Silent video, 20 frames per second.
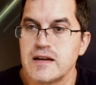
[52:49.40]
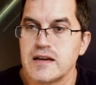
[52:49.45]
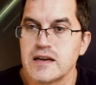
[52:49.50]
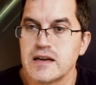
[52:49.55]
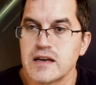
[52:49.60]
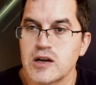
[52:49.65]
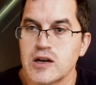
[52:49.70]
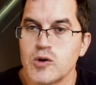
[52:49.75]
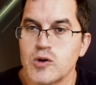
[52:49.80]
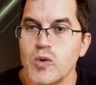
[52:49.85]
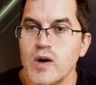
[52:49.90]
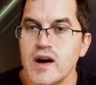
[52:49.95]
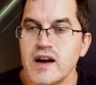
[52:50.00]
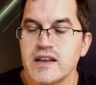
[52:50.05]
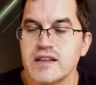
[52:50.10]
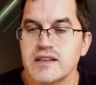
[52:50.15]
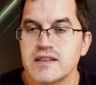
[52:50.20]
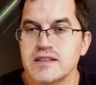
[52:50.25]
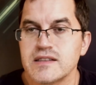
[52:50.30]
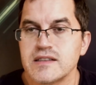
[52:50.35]

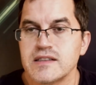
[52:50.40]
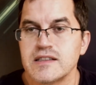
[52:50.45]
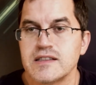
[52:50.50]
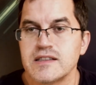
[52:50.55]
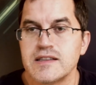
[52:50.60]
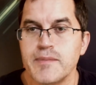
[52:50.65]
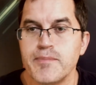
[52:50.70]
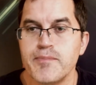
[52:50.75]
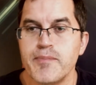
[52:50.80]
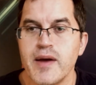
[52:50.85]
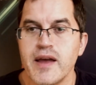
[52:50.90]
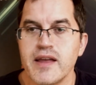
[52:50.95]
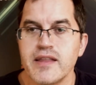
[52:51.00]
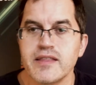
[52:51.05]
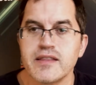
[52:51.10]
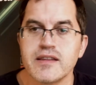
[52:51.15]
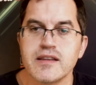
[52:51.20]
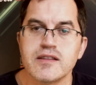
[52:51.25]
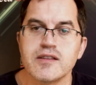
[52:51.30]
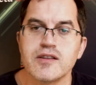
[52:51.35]
quite
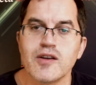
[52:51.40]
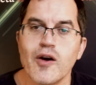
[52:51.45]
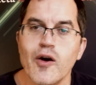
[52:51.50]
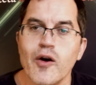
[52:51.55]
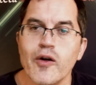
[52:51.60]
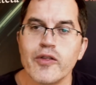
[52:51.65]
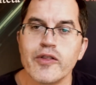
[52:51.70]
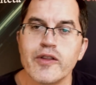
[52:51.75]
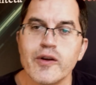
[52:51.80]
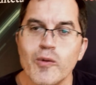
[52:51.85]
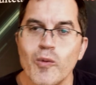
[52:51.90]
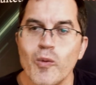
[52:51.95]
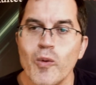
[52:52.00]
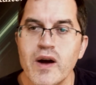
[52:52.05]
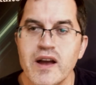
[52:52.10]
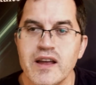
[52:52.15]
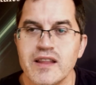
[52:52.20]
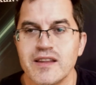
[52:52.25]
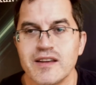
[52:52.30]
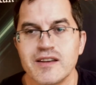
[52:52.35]
dependent on the
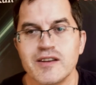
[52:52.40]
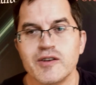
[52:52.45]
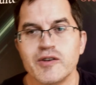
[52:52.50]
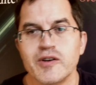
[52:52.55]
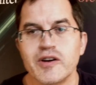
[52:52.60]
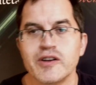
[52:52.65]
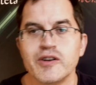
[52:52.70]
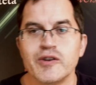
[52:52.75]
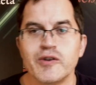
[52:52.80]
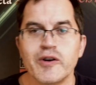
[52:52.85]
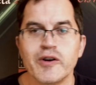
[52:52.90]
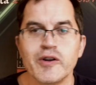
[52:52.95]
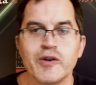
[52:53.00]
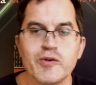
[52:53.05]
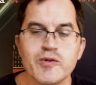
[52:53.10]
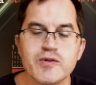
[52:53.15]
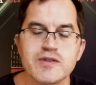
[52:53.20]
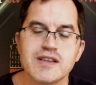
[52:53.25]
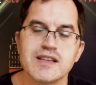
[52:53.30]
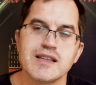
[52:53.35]
way that you're
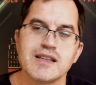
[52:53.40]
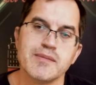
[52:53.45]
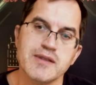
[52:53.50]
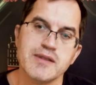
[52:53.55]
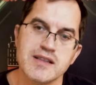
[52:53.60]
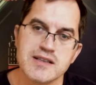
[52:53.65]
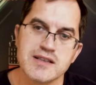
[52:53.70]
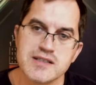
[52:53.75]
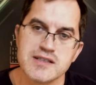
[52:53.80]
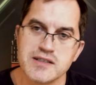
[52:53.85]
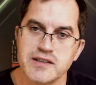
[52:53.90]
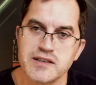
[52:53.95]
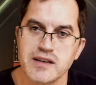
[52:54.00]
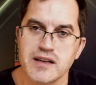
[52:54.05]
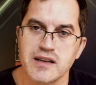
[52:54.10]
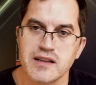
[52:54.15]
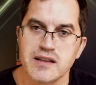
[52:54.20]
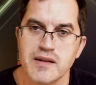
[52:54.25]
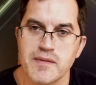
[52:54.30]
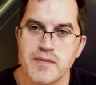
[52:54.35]
using them in the
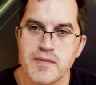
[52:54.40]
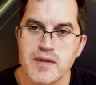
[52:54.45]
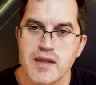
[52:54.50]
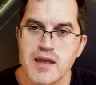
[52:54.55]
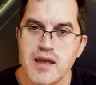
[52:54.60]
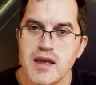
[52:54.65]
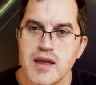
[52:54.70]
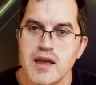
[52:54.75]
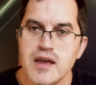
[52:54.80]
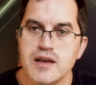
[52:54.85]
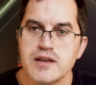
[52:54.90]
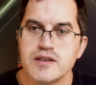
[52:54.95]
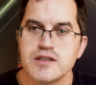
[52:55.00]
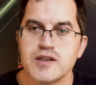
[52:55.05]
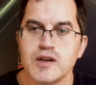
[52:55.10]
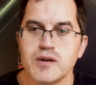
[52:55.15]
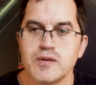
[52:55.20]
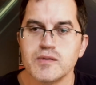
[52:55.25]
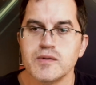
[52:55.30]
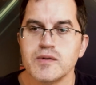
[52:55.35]
circuit.
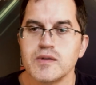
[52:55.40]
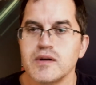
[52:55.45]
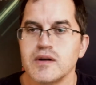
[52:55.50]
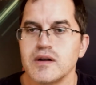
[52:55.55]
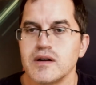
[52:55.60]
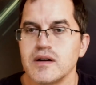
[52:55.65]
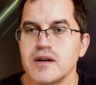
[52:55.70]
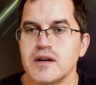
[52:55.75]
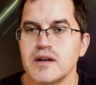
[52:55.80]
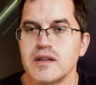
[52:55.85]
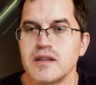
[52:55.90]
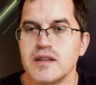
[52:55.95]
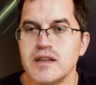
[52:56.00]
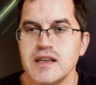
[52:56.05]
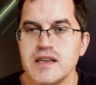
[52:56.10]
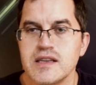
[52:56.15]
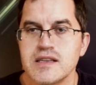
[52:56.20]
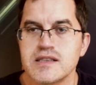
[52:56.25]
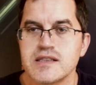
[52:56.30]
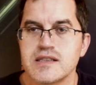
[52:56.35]
So
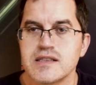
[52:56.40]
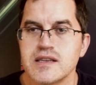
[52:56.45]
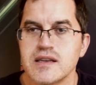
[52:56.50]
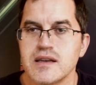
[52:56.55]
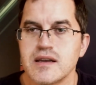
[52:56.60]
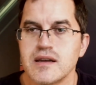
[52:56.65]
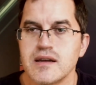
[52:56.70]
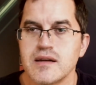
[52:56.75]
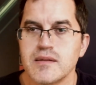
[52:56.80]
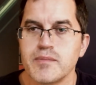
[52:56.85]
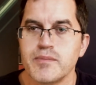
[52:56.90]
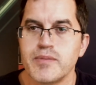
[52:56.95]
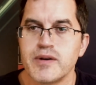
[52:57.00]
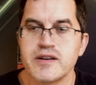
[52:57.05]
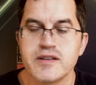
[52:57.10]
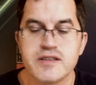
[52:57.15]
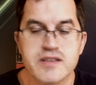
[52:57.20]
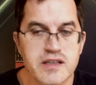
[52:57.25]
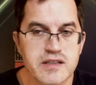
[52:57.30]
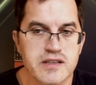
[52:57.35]
these
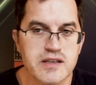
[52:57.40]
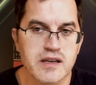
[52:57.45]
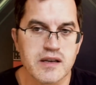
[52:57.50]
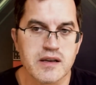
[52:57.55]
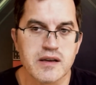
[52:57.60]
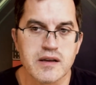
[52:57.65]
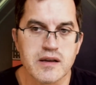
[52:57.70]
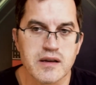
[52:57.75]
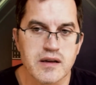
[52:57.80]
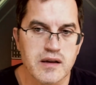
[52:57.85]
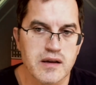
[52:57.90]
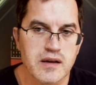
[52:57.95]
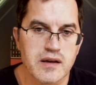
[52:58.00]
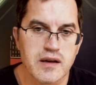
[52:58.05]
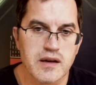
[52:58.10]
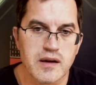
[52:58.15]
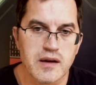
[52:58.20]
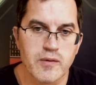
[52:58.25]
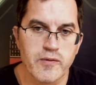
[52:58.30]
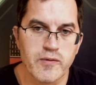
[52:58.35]
parasitic
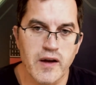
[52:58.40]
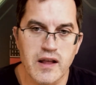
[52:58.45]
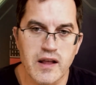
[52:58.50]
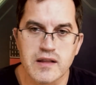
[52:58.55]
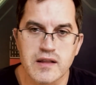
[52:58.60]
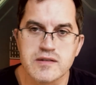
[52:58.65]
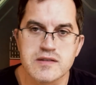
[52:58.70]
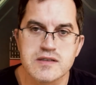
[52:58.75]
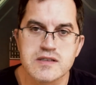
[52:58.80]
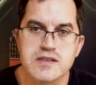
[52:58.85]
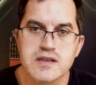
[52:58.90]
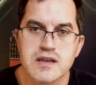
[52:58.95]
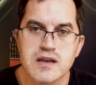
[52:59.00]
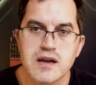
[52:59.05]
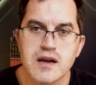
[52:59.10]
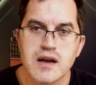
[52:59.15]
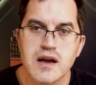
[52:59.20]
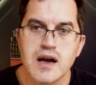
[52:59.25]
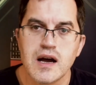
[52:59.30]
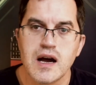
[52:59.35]
values
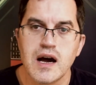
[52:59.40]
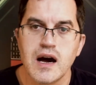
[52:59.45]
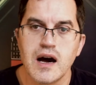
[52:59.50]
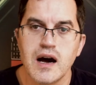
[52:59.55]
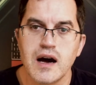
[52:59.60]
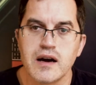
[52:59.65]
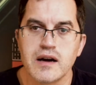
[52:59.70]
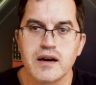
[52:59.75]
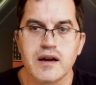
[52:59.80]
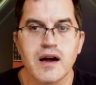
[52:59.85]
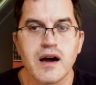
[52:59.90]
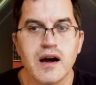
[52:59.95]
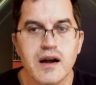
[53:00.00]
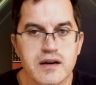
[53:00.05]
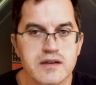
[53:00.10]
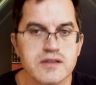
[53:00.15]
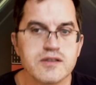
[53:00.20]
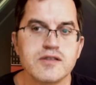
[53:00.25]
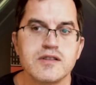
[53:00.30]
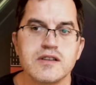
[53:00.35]
are
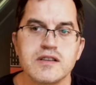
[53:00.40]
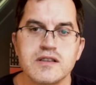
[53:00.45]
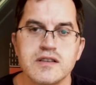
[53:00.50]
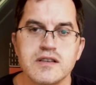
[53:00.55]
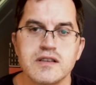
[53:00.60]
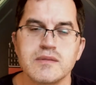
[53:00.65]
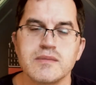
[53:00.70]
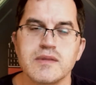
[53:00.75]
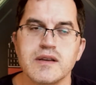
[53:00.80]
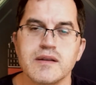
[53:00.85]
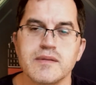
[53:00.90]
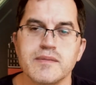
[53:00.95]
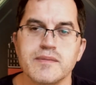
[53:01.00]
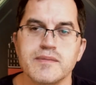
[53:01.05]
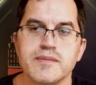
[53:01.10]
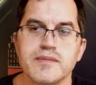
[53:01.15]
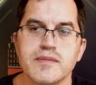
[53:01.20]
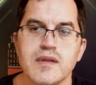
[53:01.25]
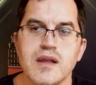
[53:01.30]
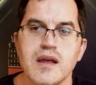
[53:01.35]
hard to determine.
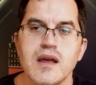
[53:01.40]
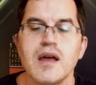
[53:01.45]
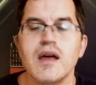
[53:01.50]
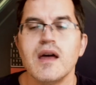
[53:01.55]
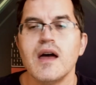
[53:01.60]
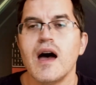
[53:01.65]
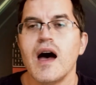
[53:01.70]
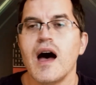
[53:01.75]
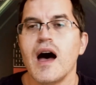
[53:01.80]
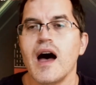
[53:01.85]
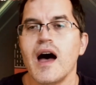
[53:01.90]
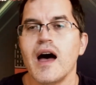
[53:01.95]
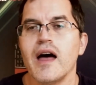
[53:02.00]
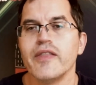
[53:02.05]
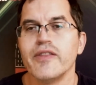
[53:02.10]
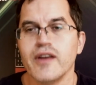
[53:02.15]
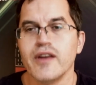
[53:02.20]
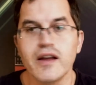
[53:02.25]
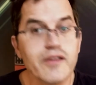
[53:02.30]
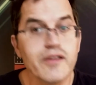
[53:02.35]

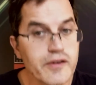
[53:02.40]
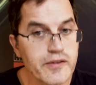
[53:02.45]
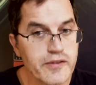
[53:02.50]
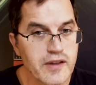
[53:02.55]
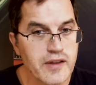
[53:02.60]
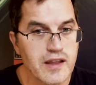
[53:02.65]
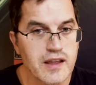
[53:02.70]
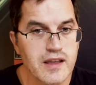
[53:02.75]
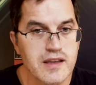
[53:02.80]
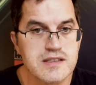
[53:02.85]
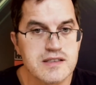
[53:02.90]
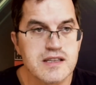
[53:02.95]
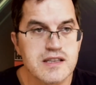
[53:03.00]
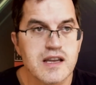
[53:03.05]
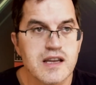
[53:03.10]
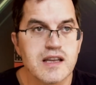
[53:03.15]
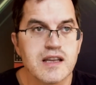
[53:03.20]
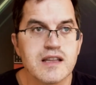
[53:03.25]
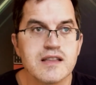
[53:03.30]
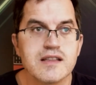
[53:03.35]
The other thing is,
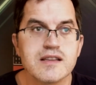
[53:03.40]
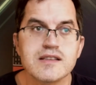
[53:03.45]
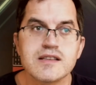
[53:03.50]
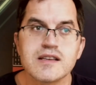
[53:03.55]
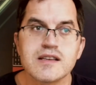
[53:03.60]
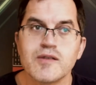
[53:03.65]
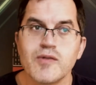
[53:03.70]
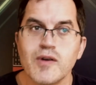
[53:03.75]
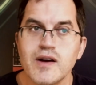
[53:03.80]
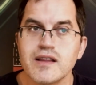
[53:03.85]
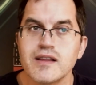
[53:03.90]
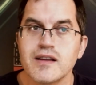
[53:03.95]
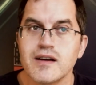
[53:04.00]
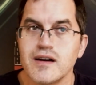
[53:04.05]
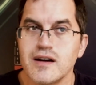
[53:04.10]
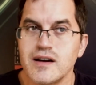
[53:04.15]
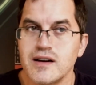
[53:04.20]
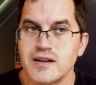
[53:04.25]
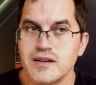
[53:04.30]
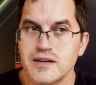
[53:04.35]
it is quite
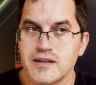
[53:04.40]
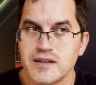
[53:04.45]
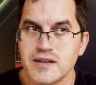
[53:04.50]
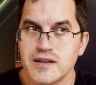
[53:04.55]
hard